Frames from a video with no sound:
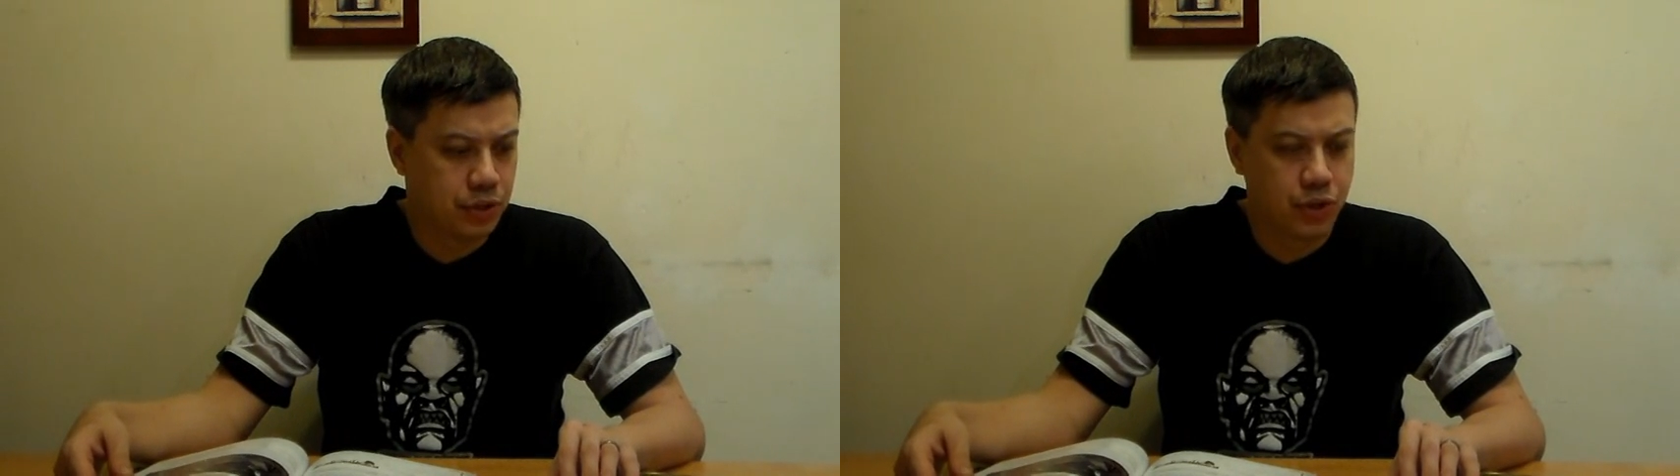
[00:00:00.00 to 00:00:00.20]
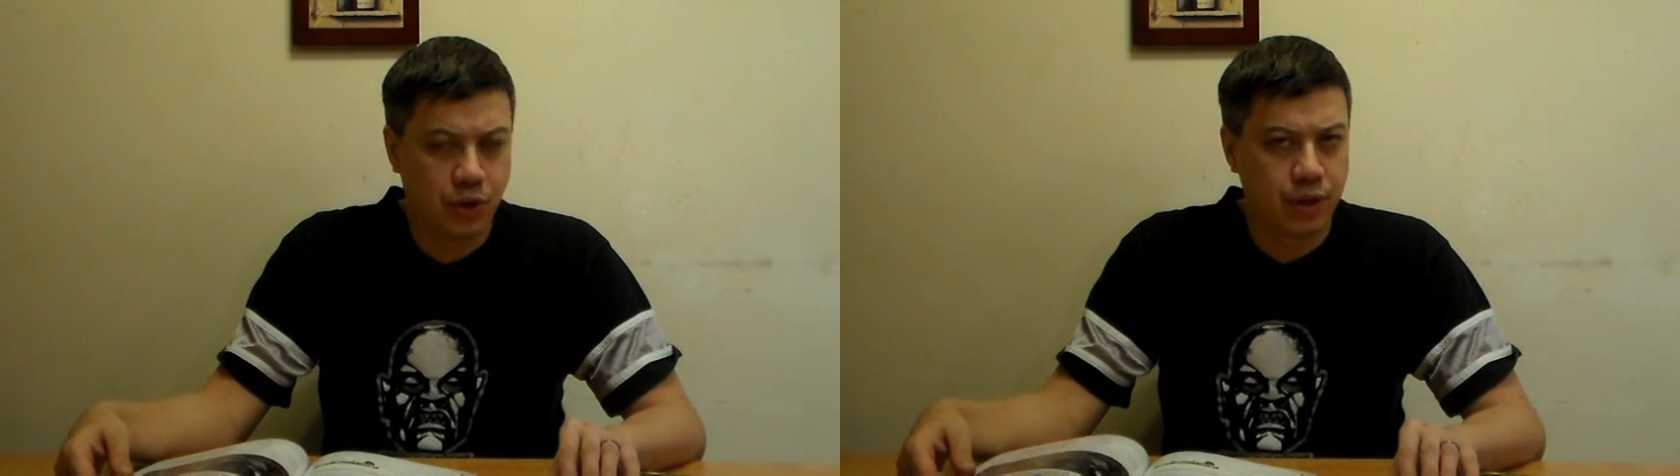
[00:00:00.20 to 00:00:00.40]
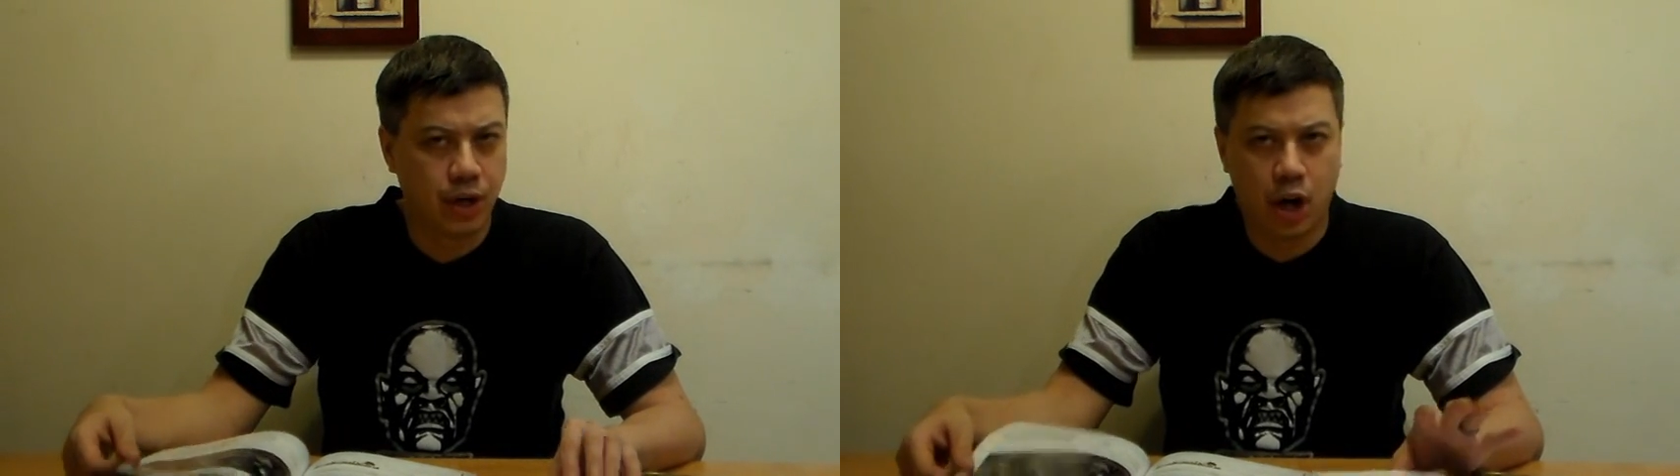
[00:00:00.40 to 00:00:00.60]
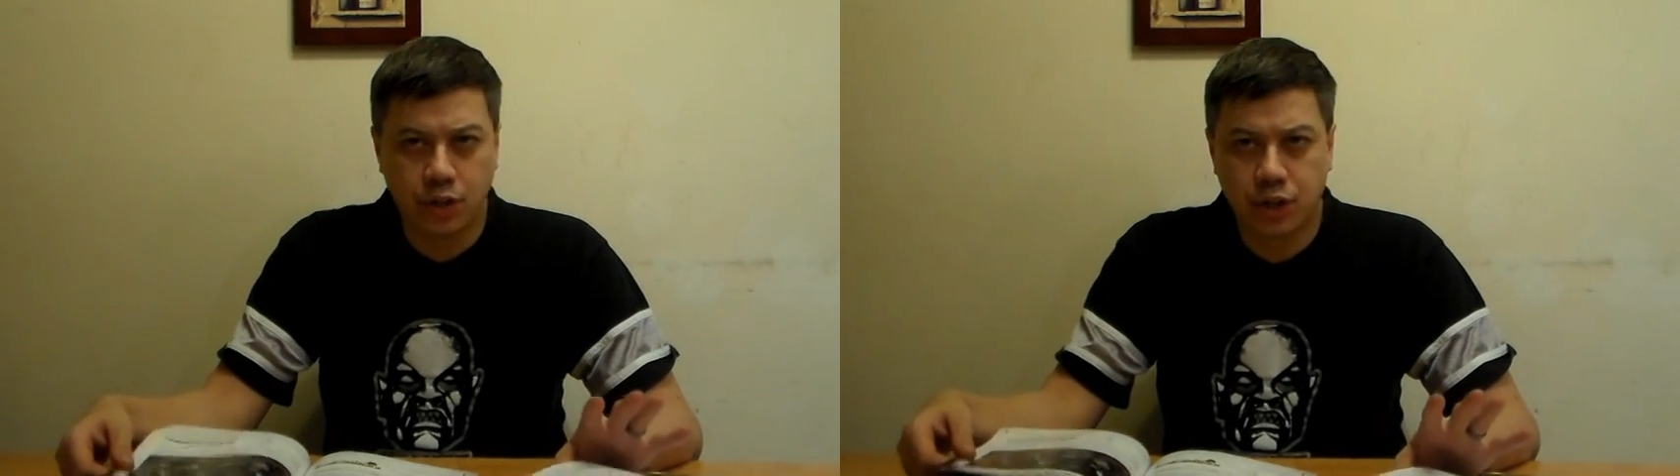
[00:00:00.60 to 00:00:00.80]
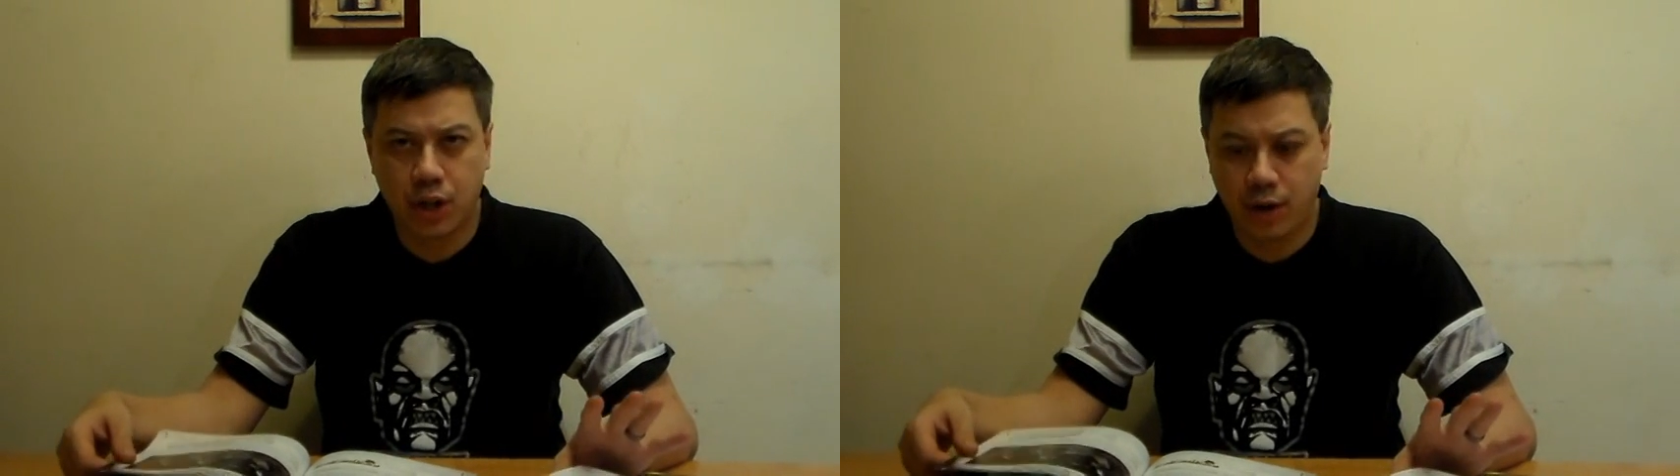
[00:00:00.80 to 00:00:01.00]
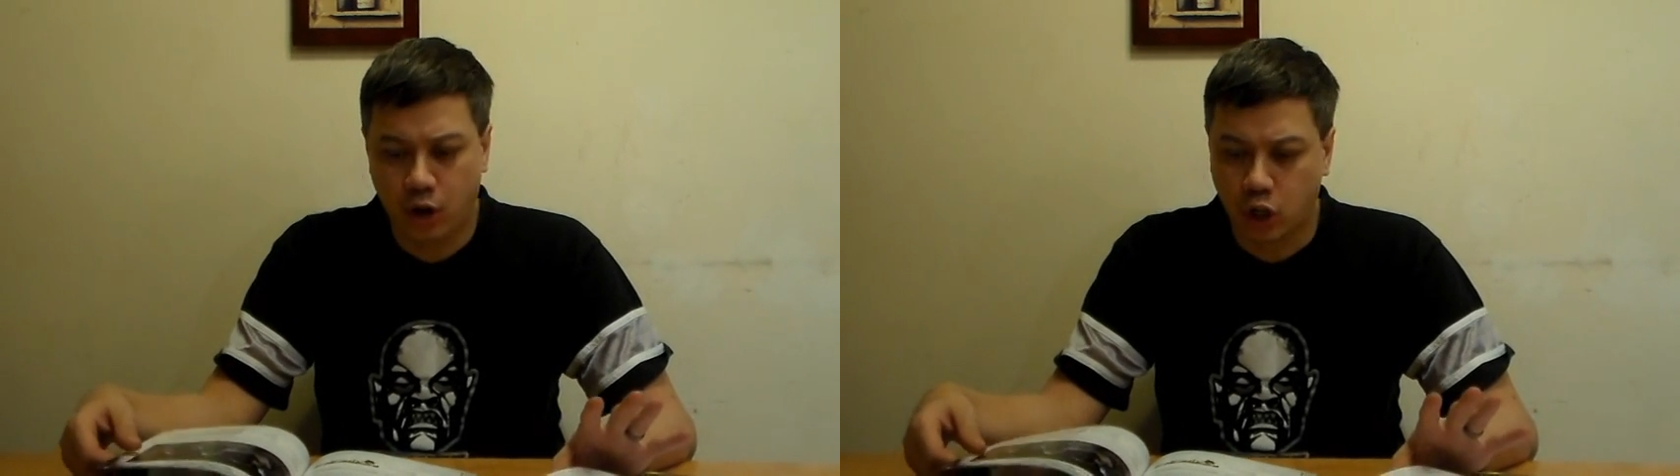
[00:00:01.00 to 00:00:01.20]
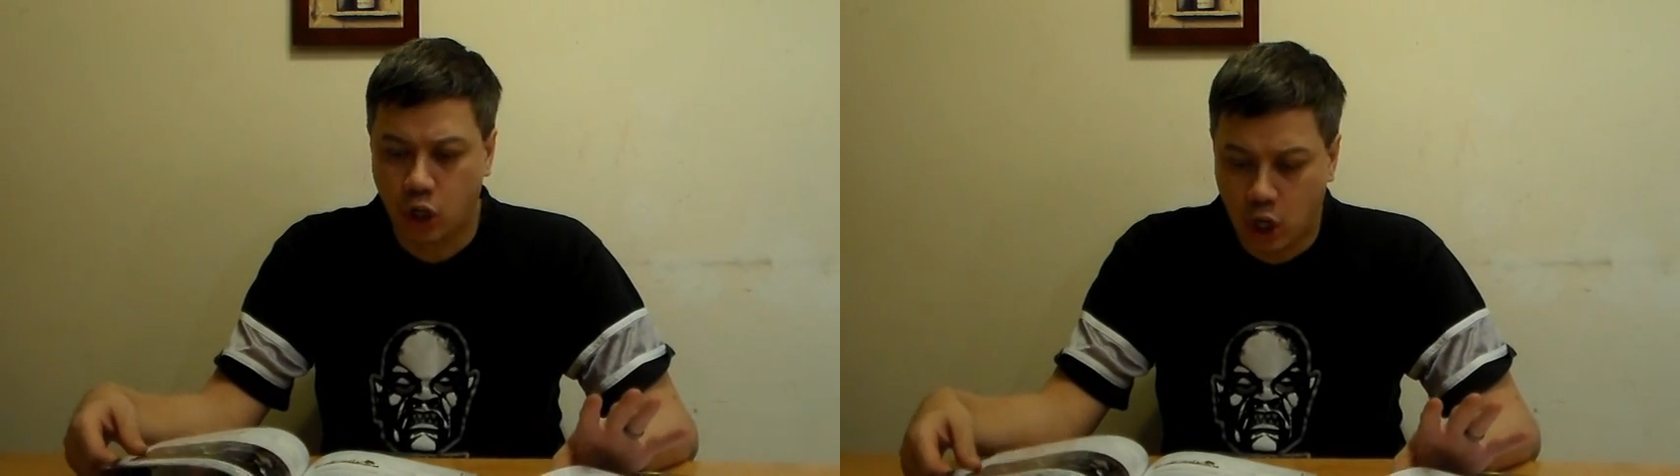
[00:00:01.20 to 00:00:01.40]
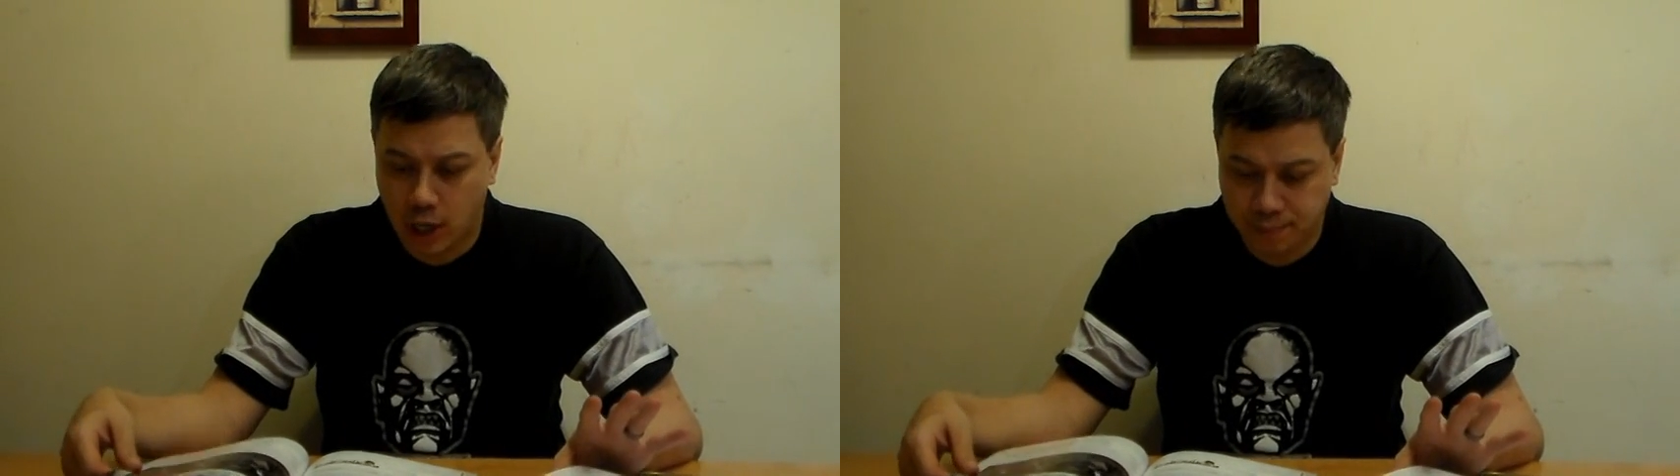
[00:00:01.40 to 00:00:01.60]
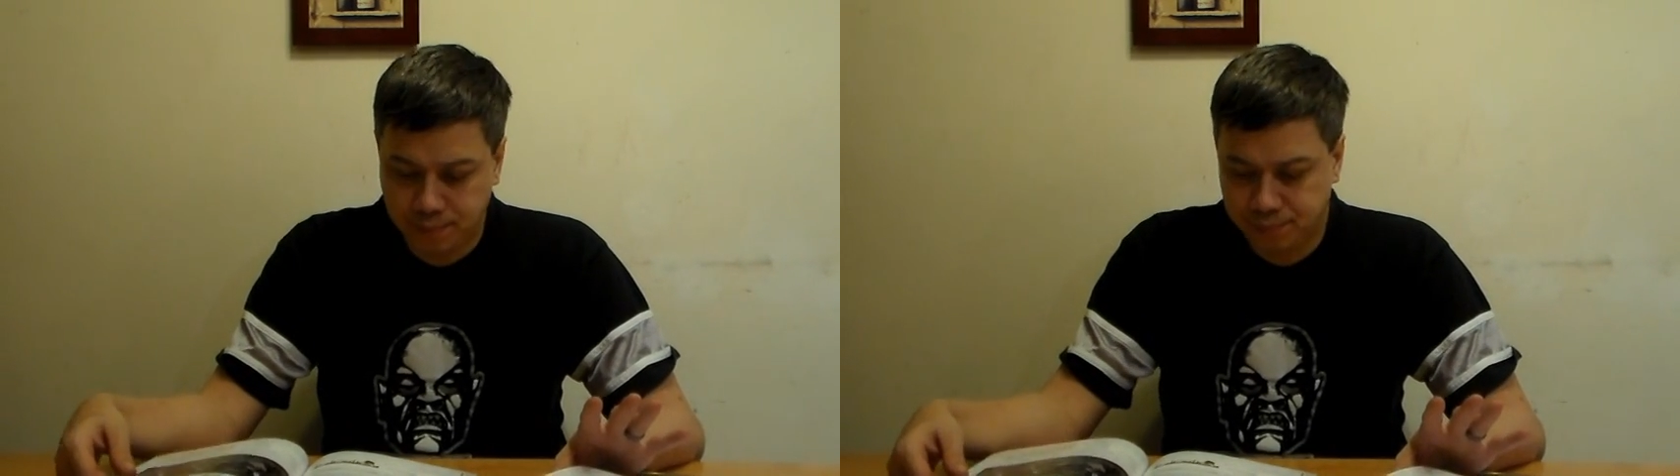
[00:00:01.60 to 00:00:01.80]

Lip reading: Assault, and Onslaught are gone.